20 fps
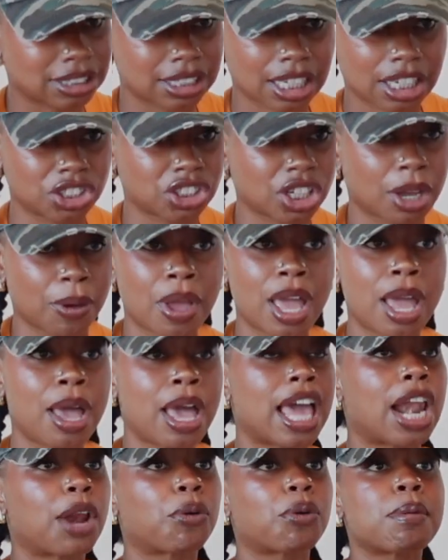a second job.
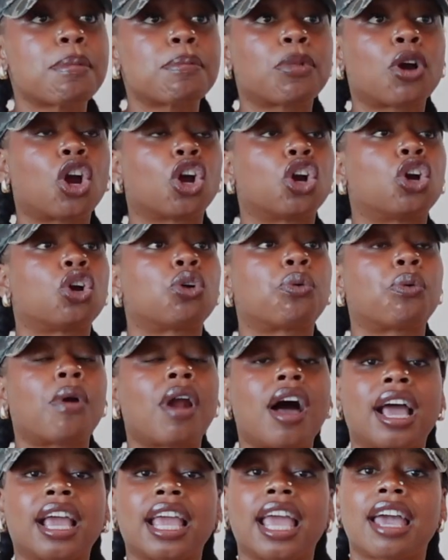And I remember her
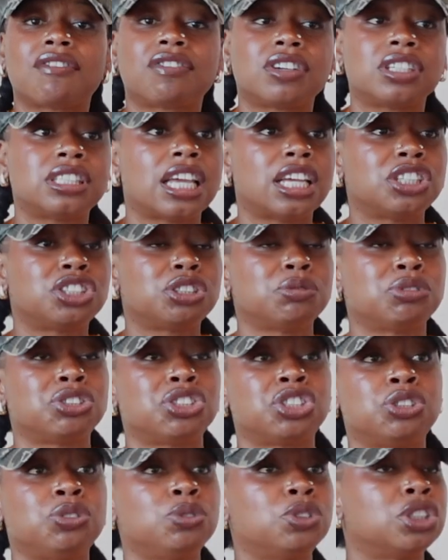crying every day. She
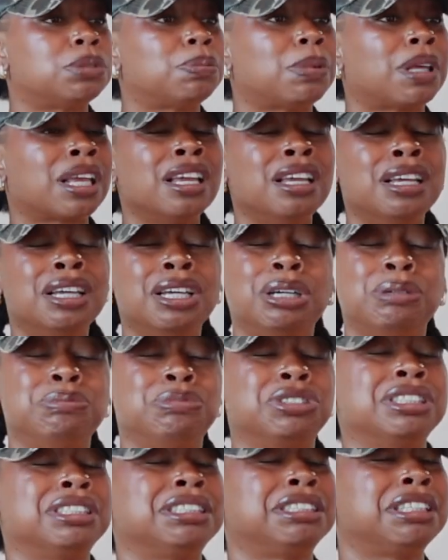would just be like, I'm
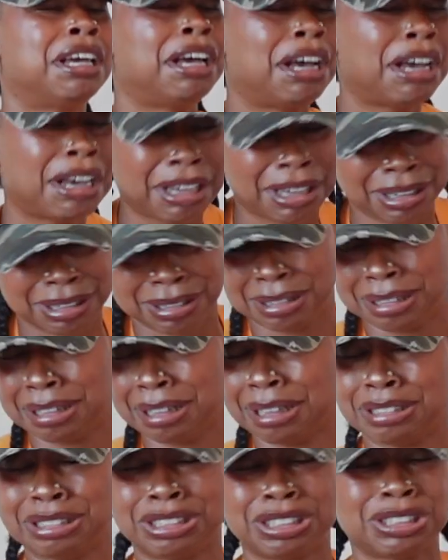just tired.
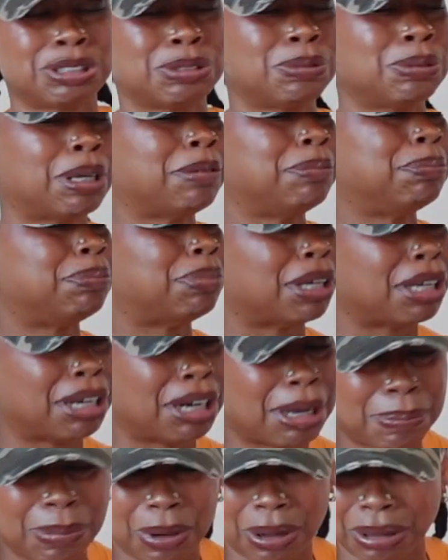I've been
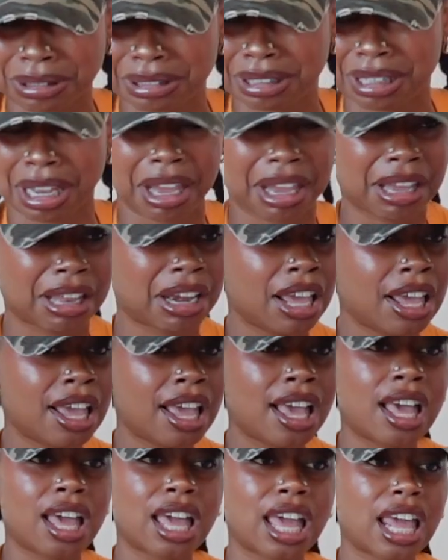up all day.
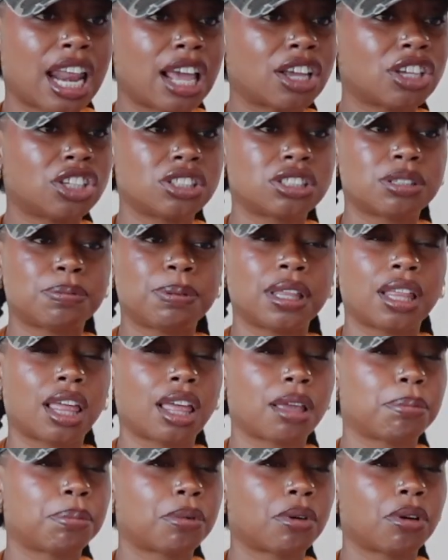And I used to be
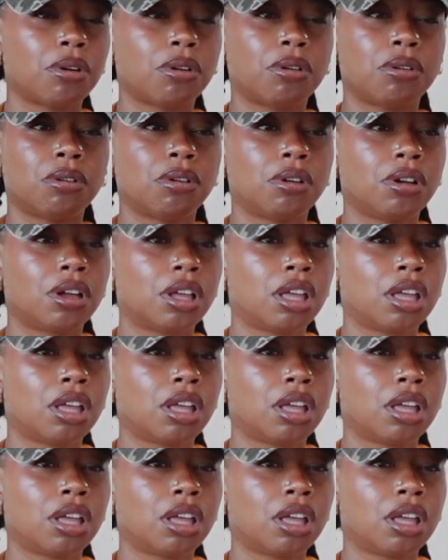like, bro,